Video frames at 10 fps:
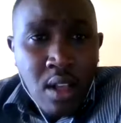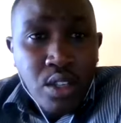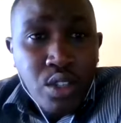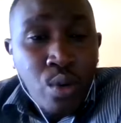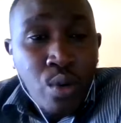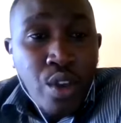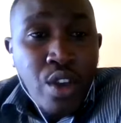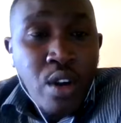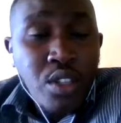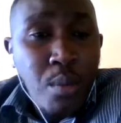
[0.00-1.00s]
So
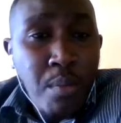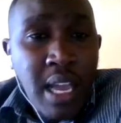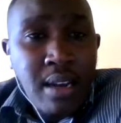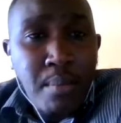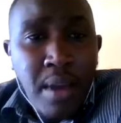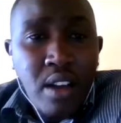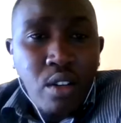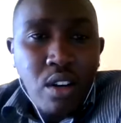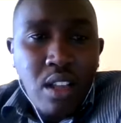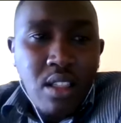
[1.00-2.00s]
he also made
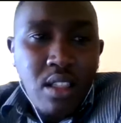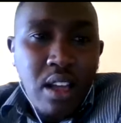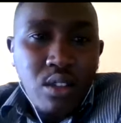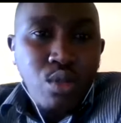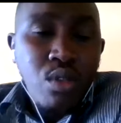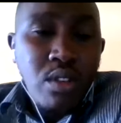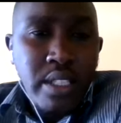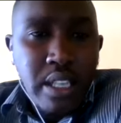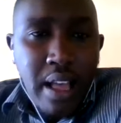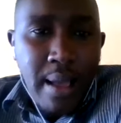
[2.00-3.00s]
microlith
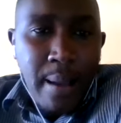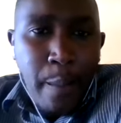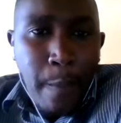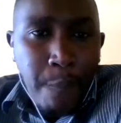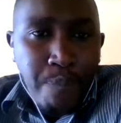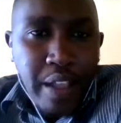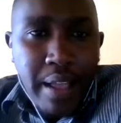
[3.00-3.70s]
tools um,